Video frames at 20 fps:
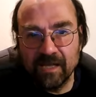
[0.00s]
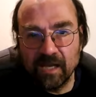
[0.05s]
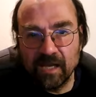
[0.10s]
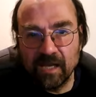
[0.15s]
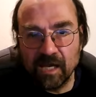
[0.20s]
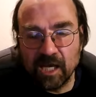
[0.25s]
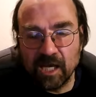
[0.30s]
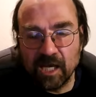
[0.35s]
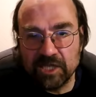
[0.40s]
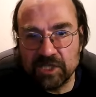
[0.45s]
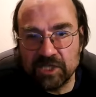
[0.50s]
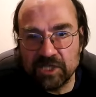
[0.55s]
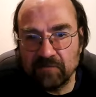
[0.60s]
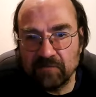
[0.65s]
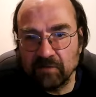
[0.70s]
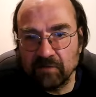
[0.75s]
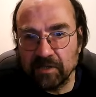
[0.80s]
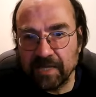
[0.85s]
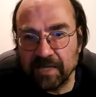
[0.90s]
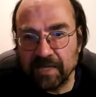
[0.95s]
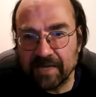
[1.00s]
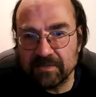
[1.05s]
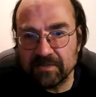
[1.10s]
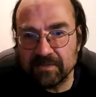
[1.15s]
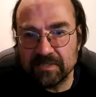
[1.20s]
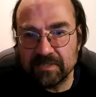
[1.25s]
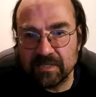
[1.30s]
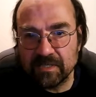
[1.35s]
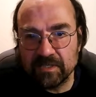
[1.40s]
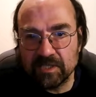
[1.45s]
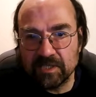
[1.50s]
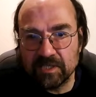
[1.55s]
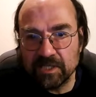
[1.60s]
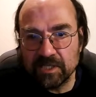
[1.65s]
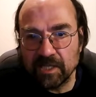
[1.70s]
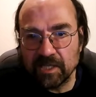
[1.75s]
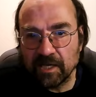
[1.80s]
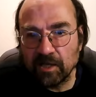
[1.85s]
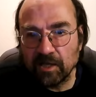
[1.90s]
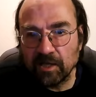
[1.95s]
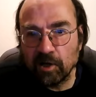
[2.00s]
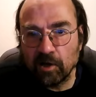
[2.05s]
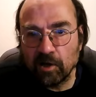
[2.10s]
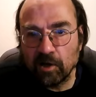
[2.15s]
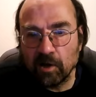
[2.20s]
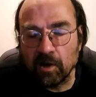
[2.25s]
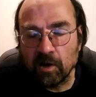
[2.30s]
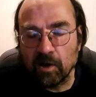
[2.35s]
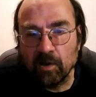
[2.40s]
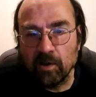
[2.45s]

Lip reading: Tyrwellyn House, that's TIRYLAN